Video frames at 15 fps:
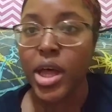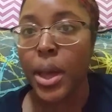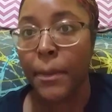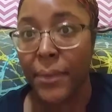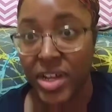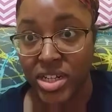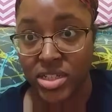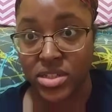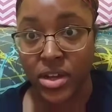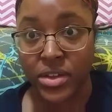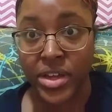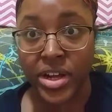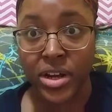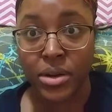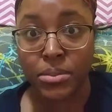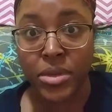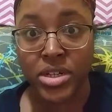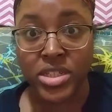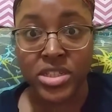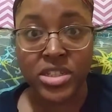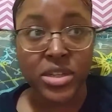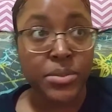Money's all there.
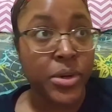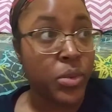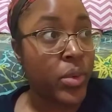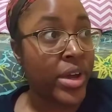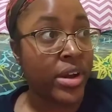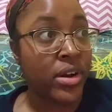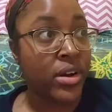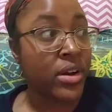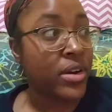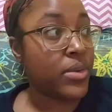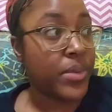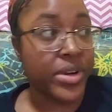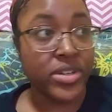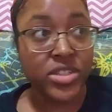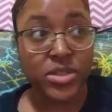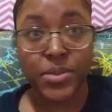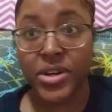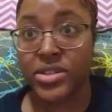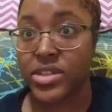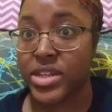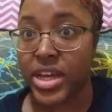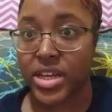Money's good, but where's this
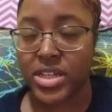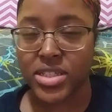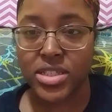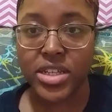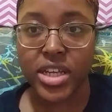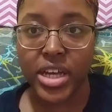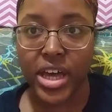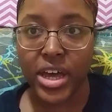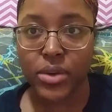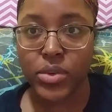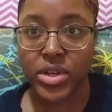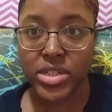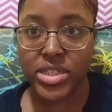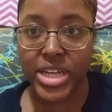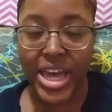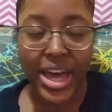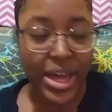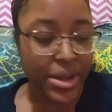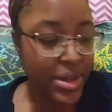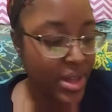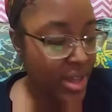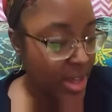person that he's looking at? Where is he
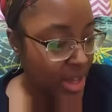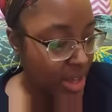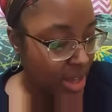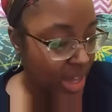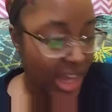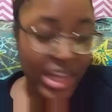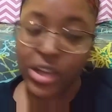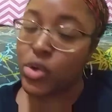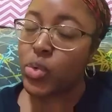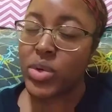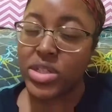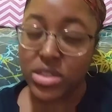at? And who is